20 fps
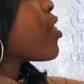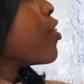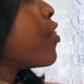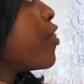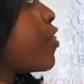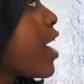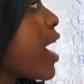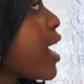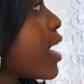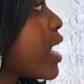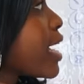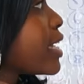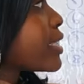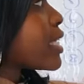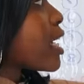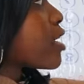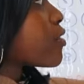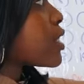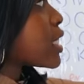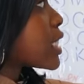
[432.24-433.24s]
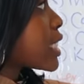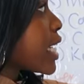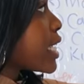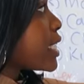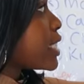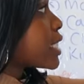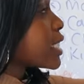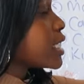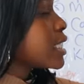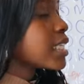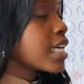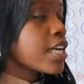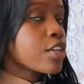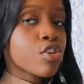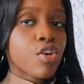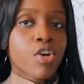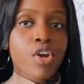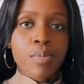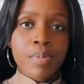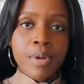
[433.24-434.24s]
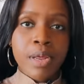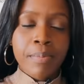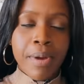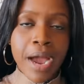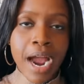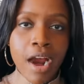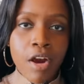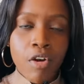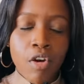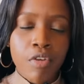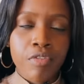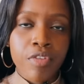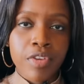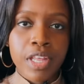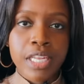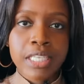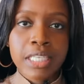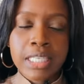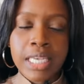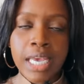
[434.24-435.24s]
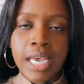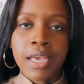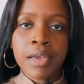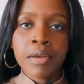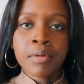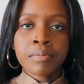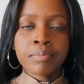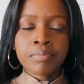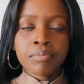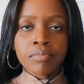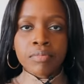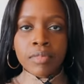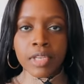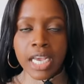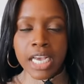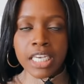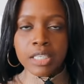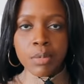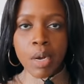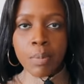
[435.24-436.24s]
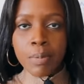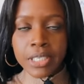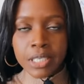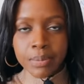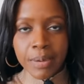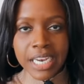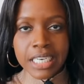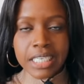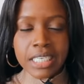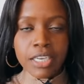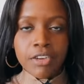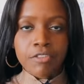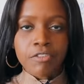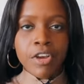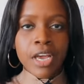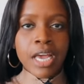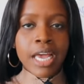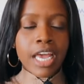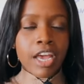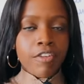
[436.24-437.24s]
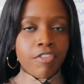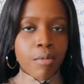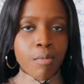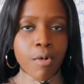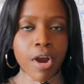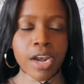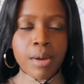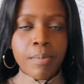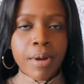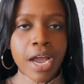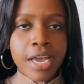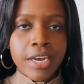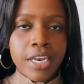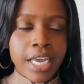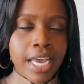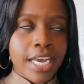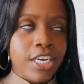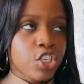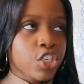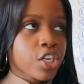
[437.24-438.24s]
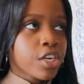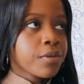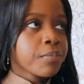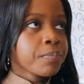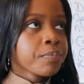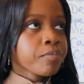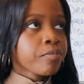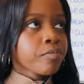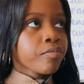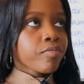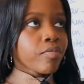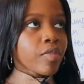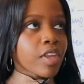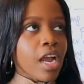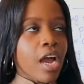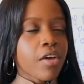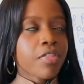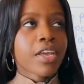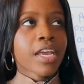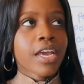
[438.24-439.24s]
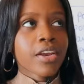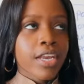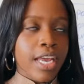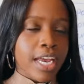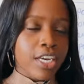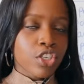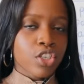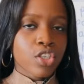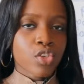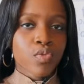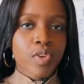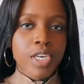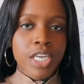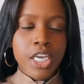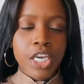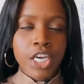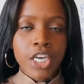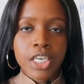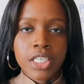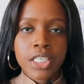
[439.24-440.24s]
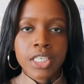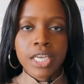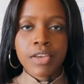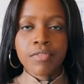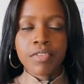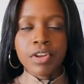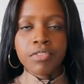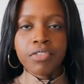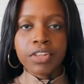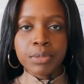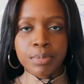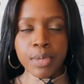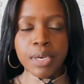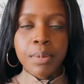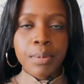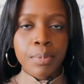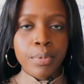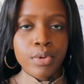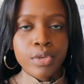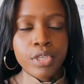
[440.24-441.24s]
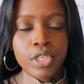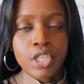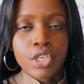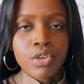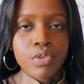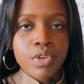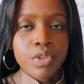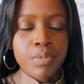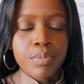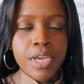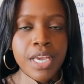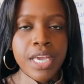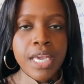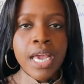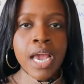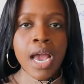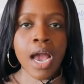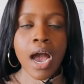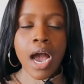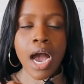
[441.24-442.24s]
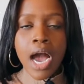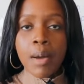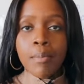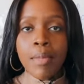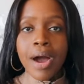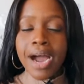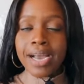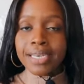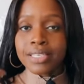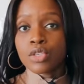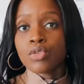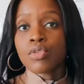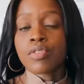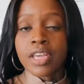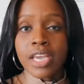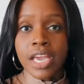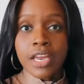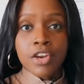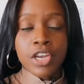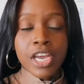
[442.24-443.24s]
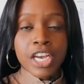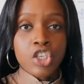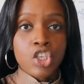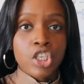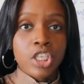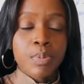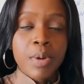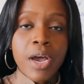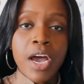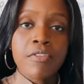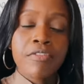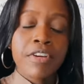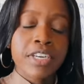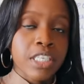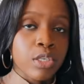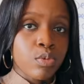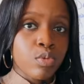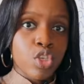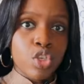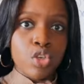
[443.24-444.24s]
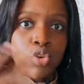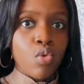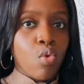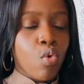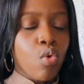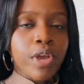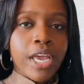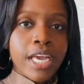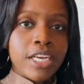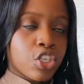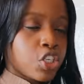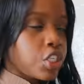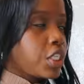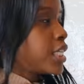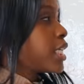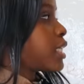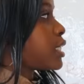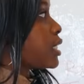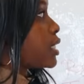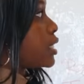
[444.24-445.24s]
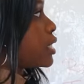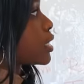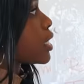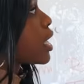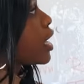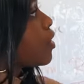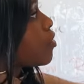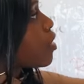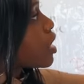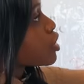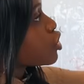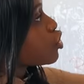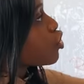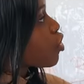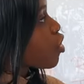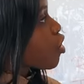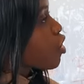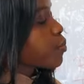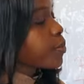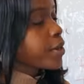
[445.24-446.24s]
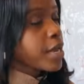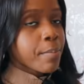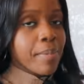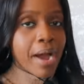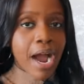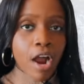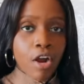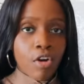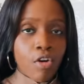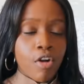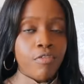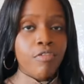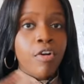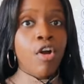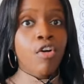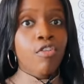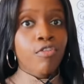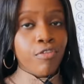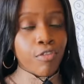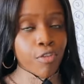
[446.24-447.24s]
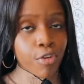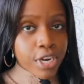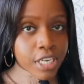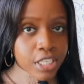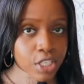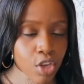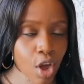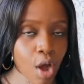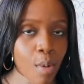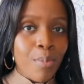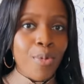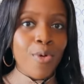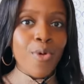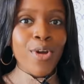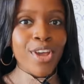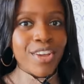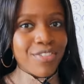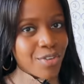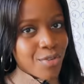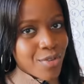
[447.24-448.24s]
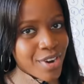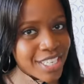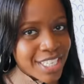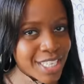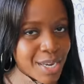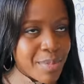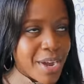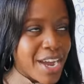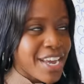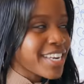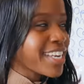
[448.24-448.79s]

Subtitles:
Then, as I've stated in your opening paragraph, you then say, here's my perspective. If I'm writing about education, I think education is really good. Even if there's many people who disagree with me, I still think education is perfect and we should all get GCSEs. That's in your opening paragraph, for example, if you're writing about